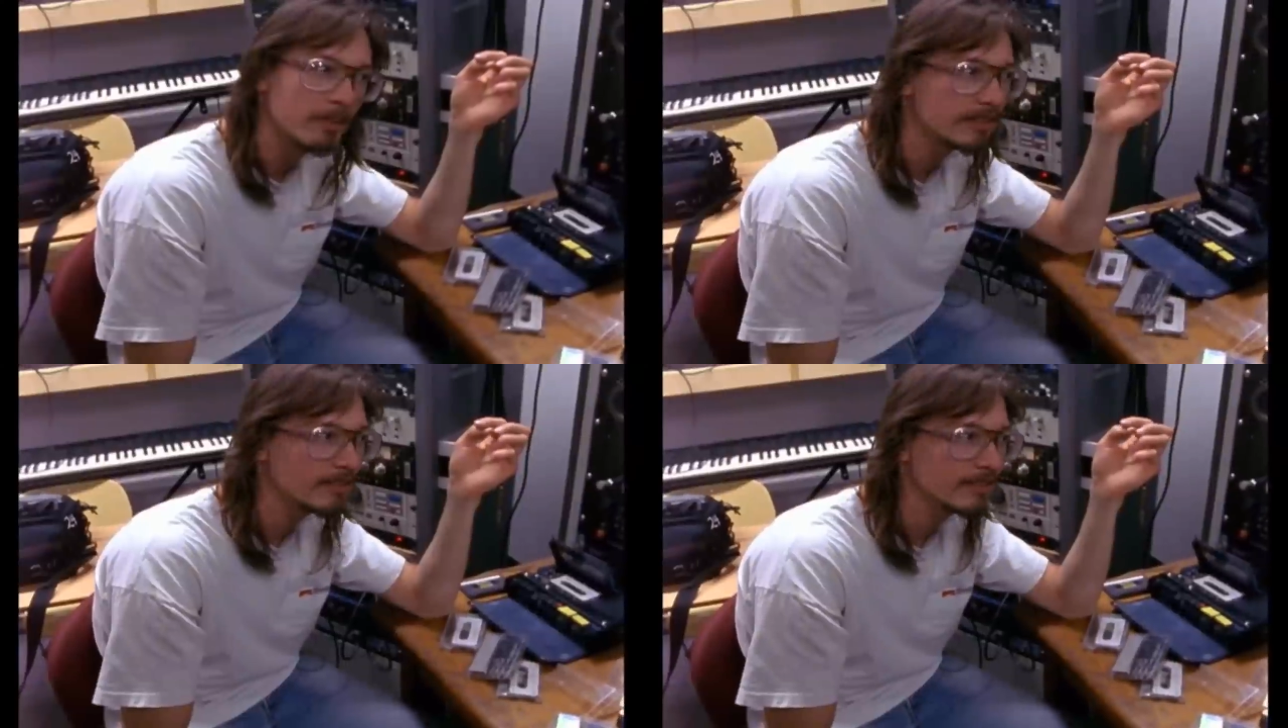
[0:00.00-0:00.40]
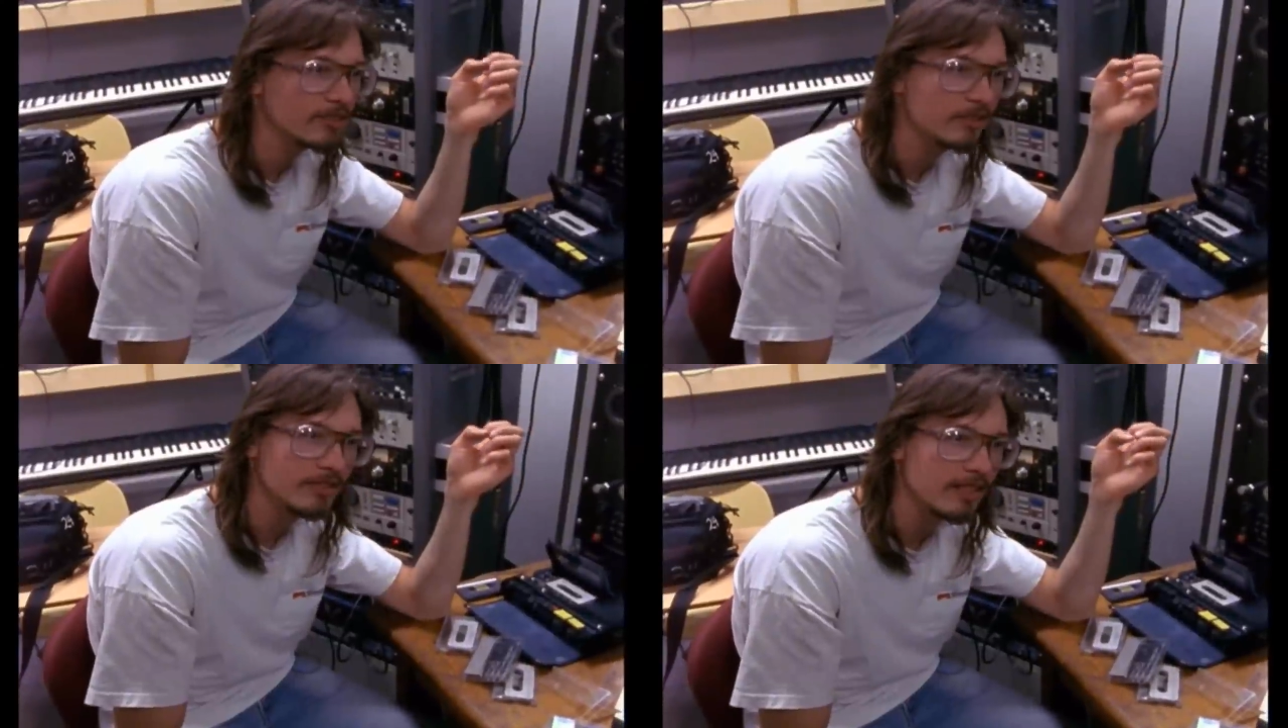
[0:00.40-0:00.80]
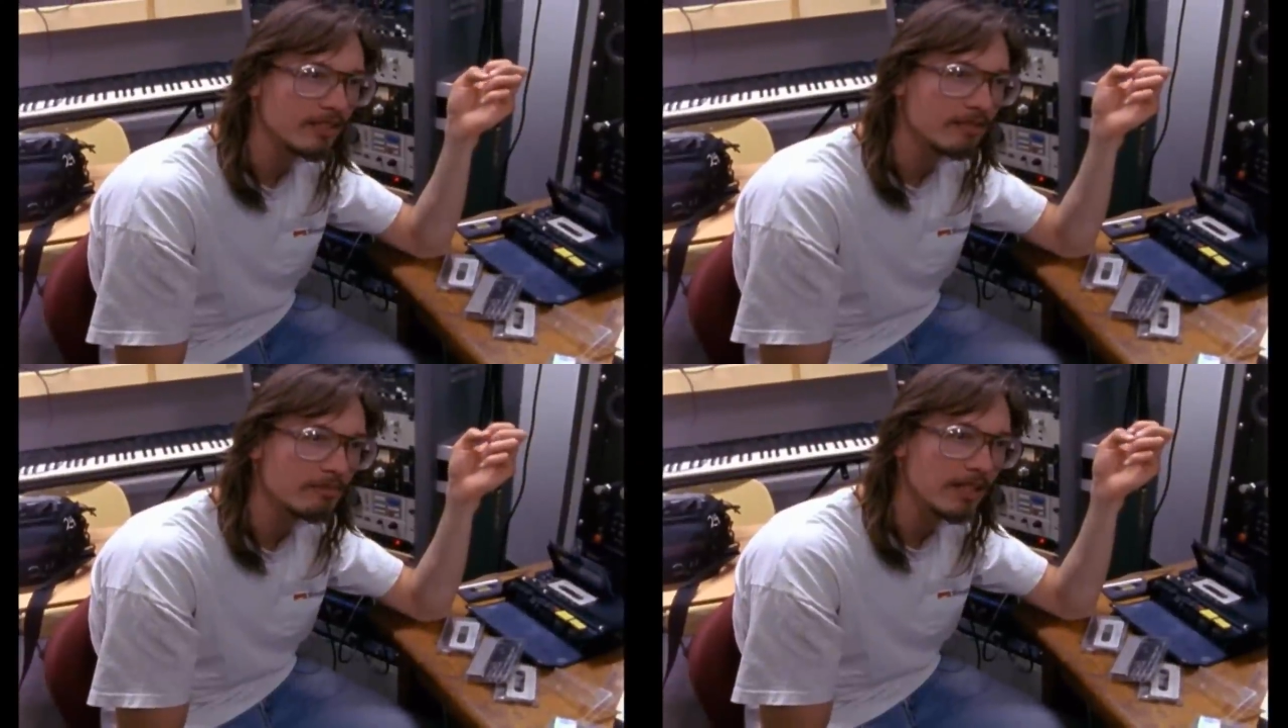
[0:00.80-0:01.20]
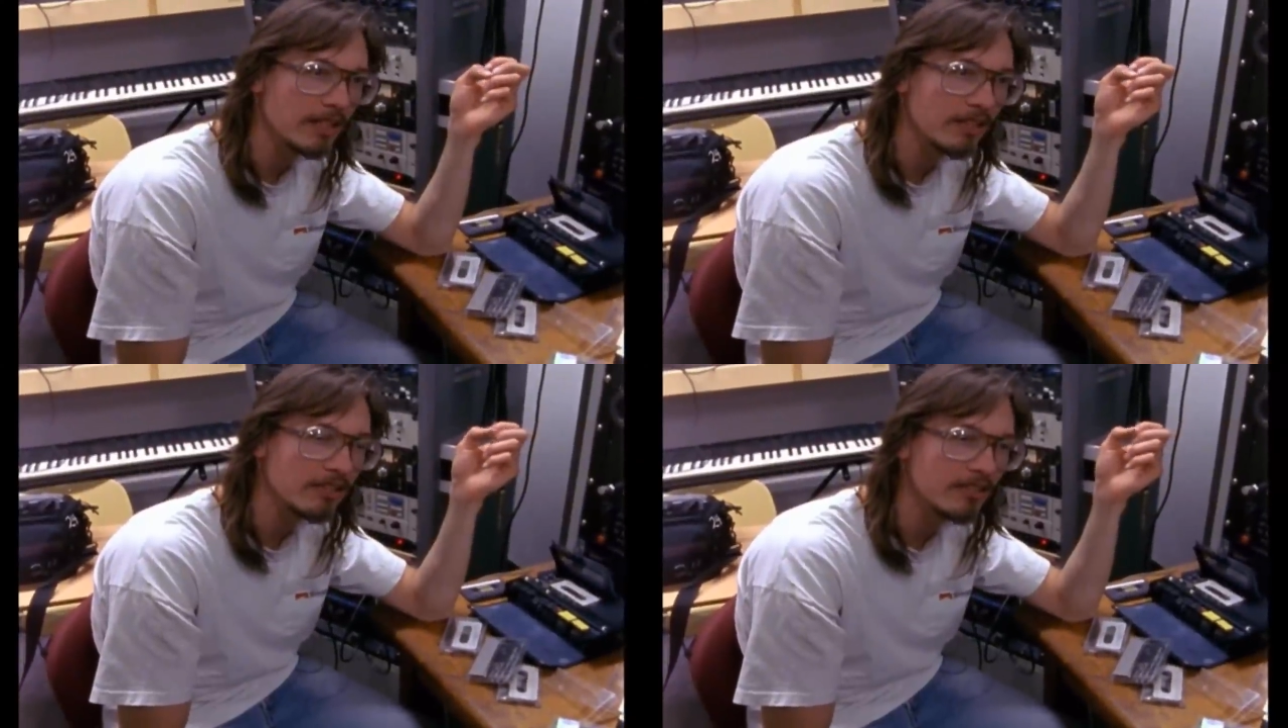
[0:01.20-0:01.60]
But dude, that doesn't
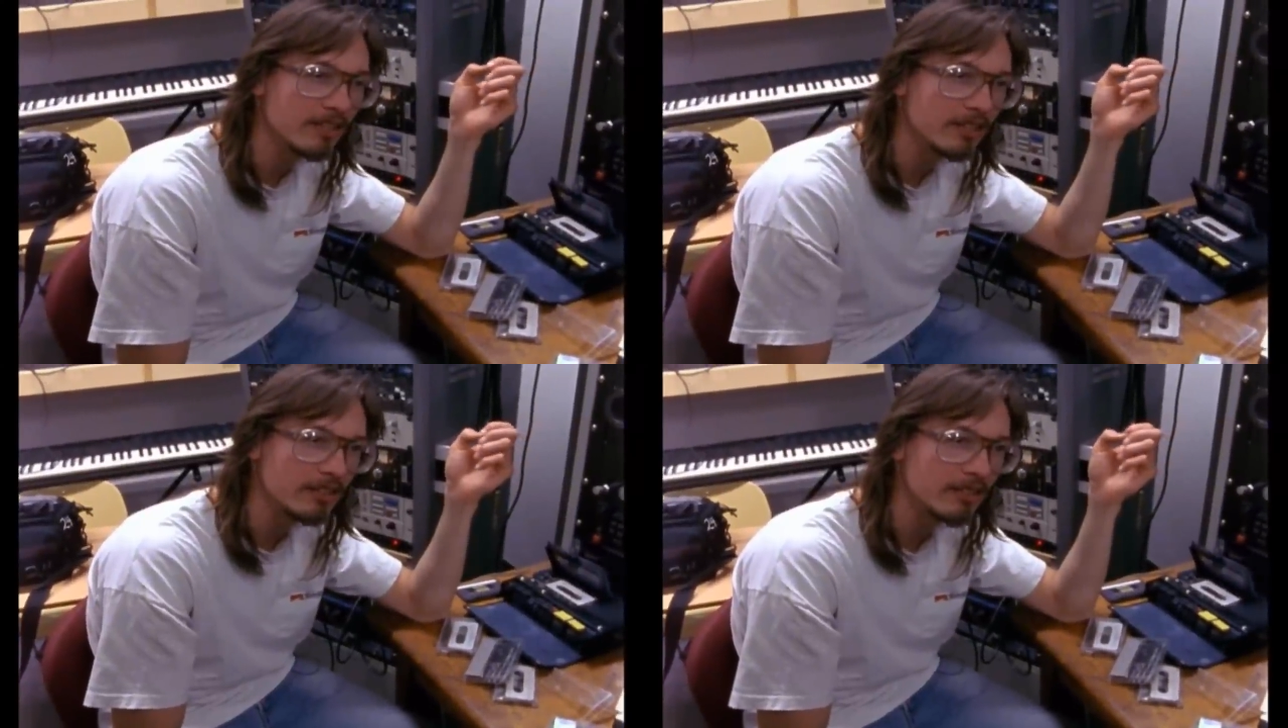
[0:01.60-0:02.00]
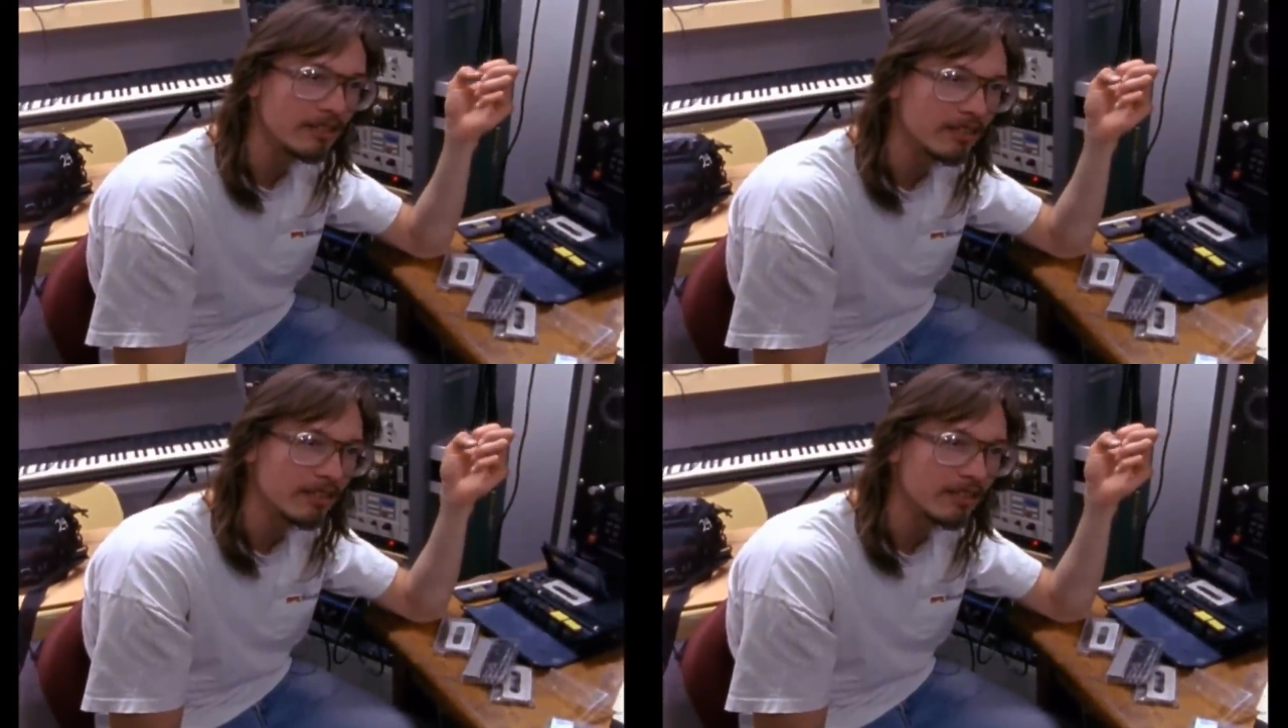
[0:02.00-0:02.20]
make any sense.